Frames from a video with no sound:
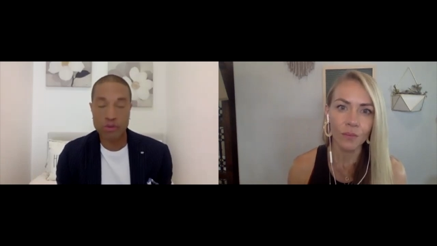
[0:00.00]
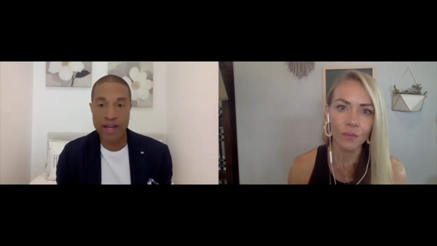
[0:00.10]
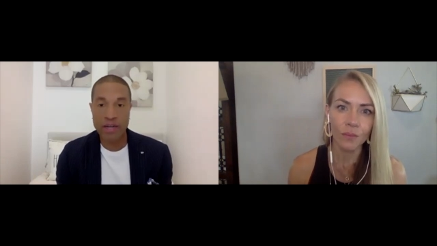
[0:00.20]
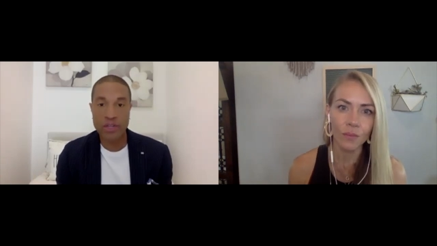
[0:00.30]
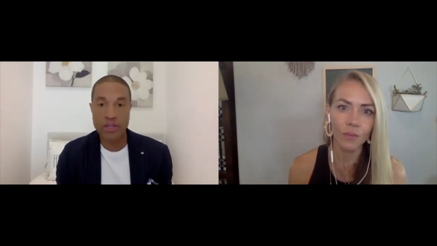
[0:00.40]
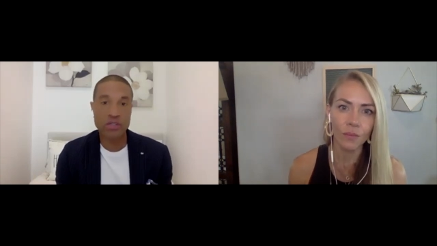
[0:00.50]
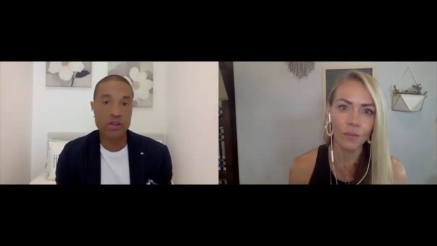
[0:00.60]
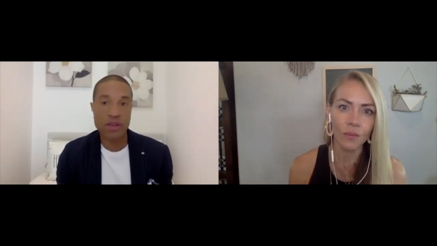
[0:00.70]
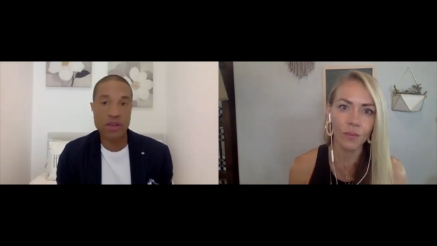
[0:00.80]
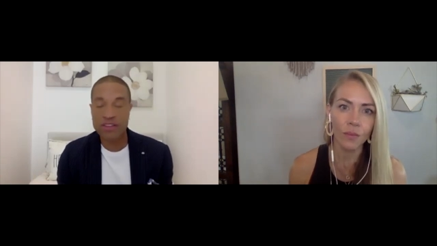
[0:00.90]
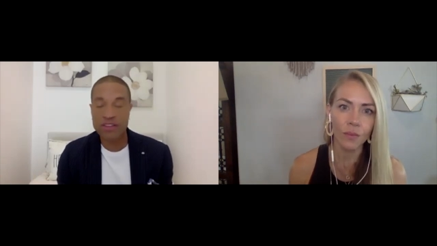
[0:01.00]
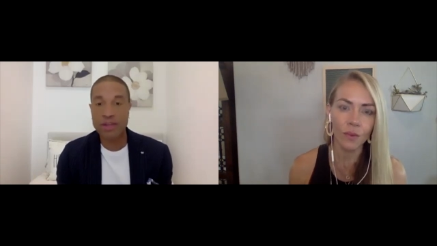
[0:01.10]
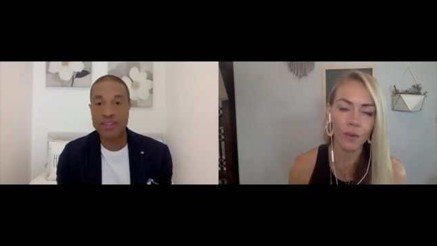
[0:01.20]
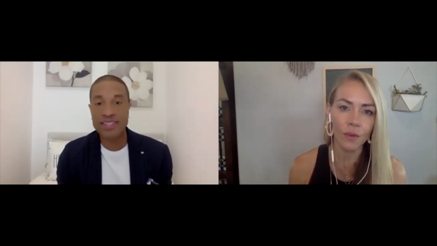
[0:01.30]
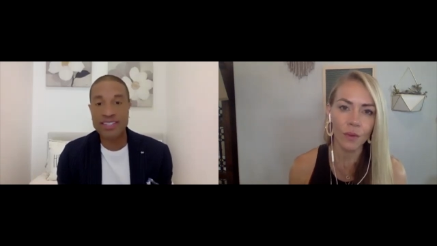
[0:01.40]
Speaker 1: And we do know that after about
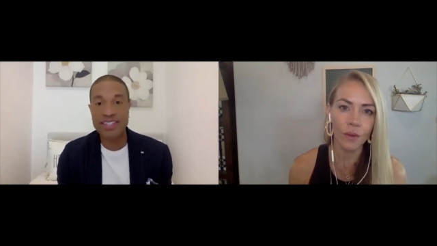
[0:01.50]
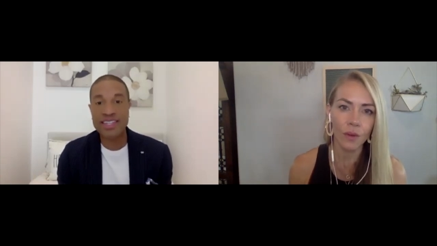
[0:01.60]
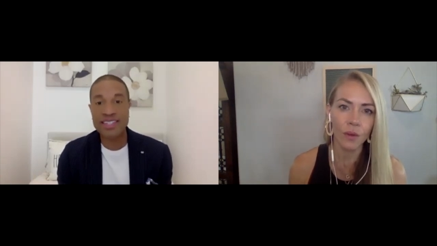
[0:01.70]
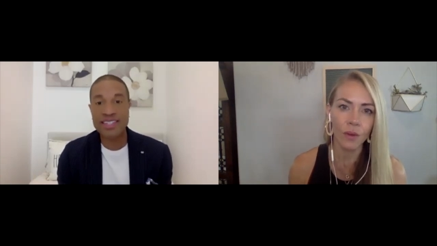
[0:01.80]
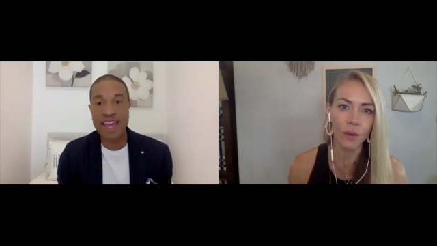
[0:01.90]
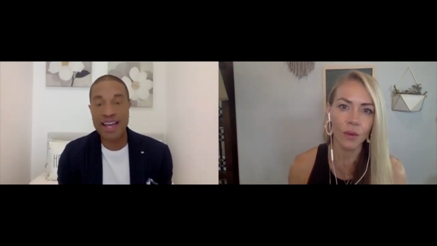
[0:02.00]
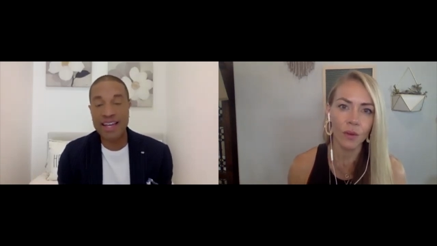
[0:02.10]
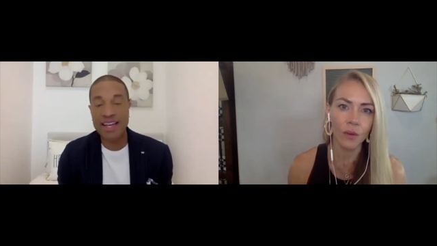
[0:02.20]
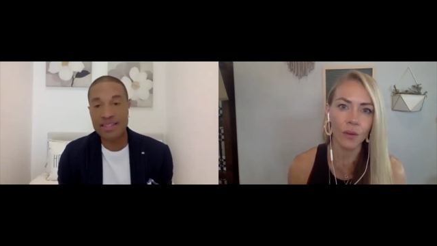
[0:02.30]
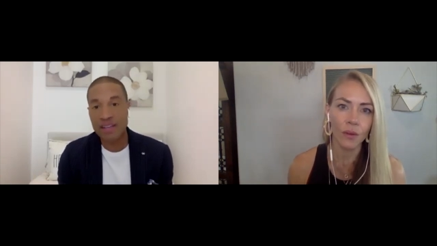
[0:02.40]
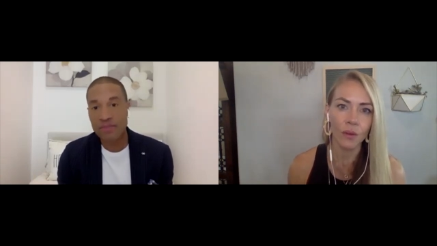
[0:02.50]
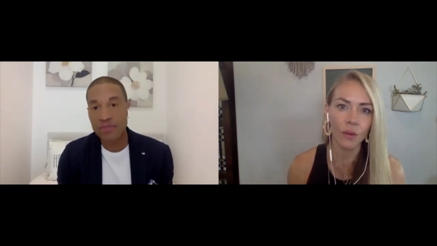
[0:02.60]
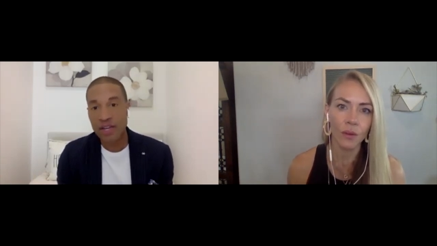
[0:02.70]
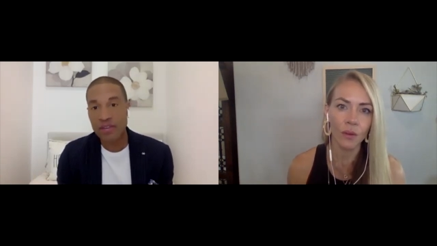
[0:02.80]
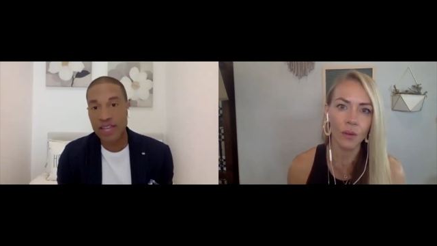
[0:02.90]
sixty-six days of
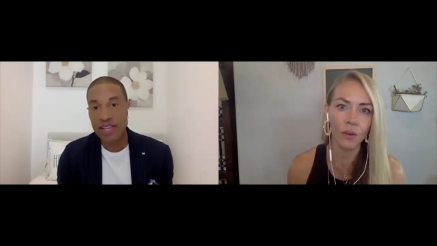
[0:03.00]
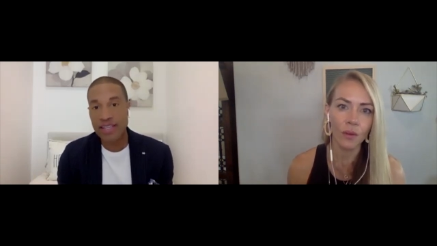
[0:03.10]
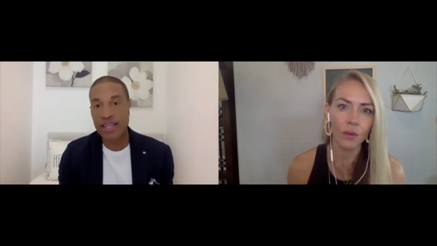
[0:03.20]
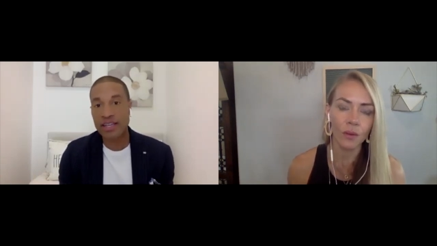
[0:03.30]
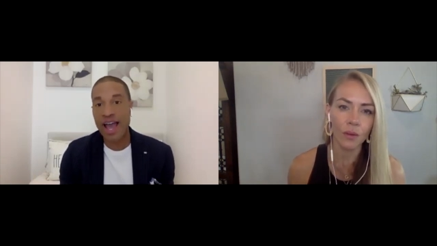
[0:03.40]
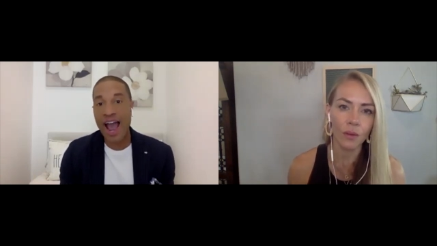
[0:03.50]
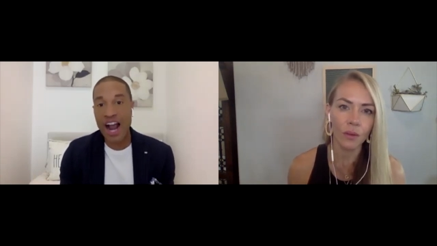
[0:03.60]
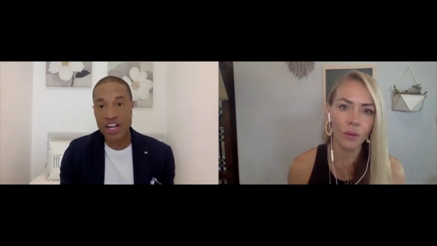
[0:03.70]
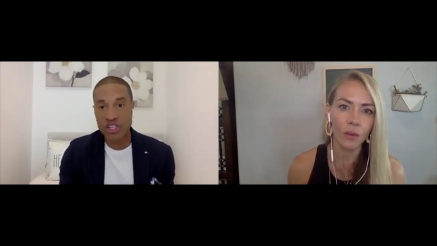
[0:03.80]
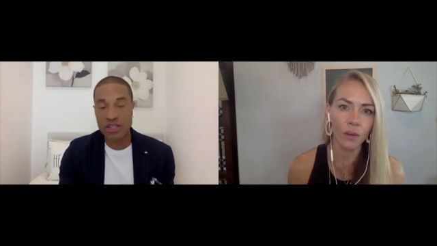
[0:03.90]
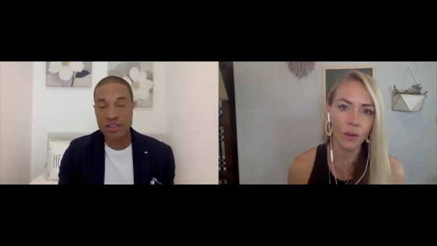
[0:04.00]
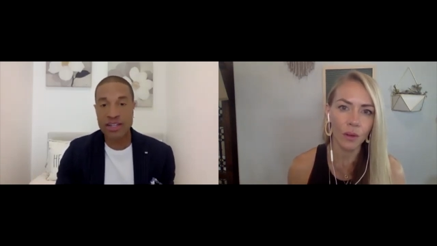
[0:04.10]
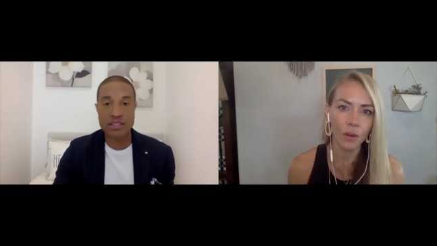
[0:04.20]
taking action that's